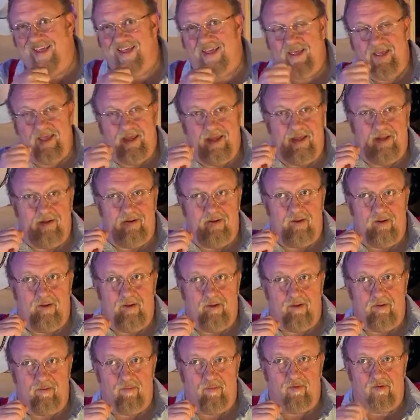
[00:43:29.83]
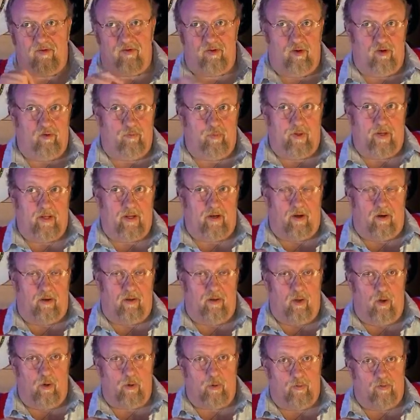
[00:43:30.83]
And uh, as soon as we get our
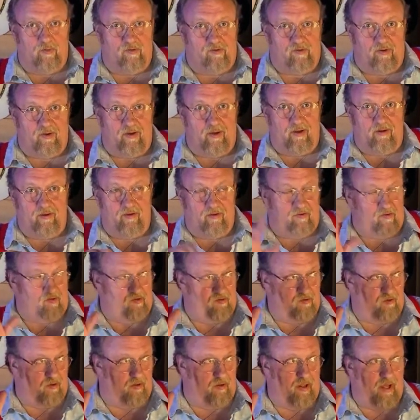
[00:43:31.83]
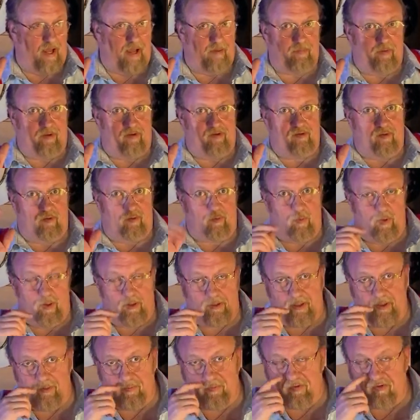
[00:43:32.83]
logo designed, this is all happening so
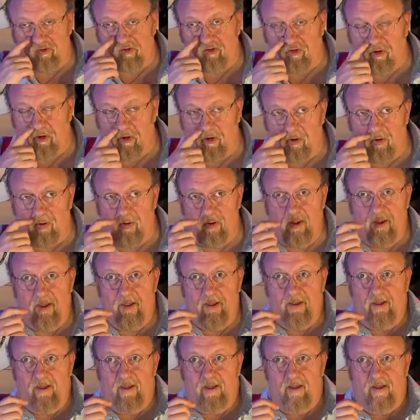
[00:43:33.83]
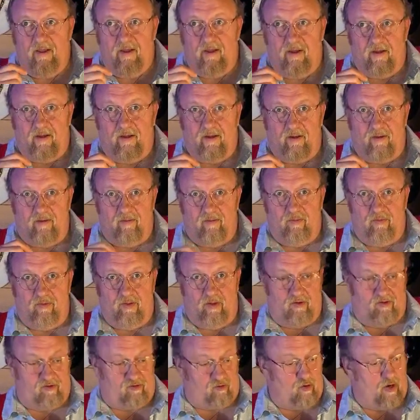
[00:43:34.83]
quickly with the show, uh, the
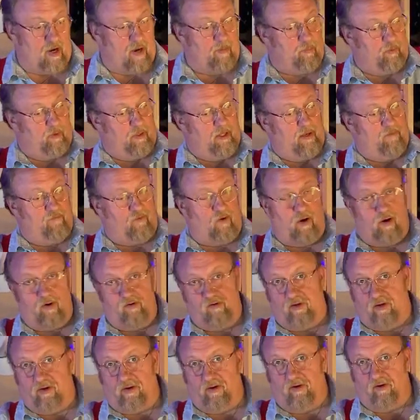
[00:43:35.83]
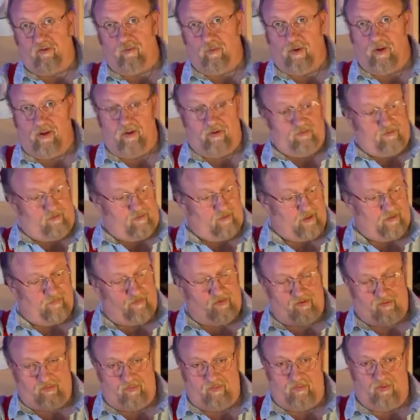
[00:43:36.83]
strap will have ours on it as well. So you'll have a,
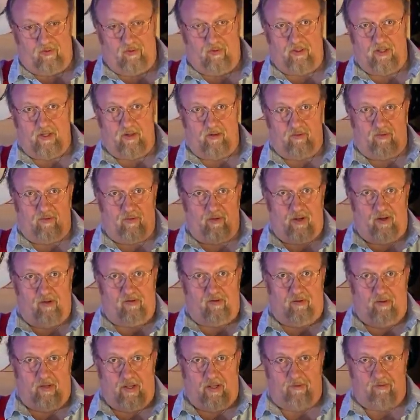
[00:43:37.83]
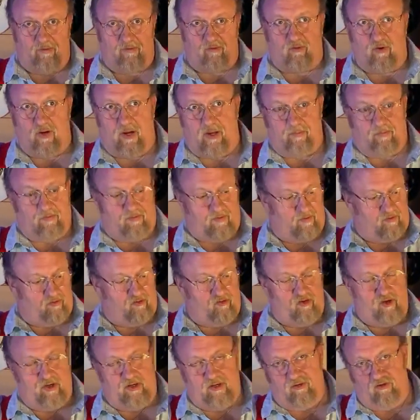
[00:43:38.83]
you'll get a nice leather strap that says
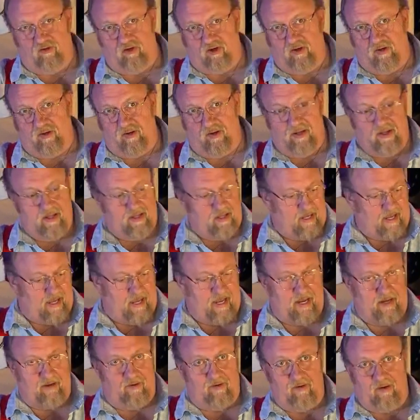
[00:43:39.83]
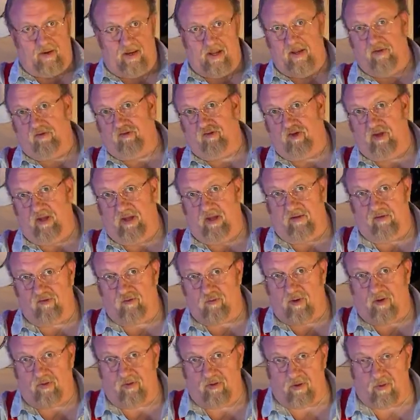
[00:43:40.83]
G and G and S T,
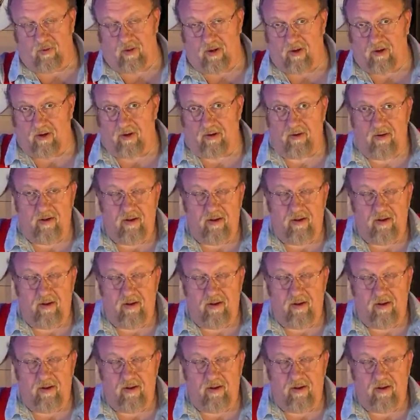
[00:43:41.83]
String Theory, on it.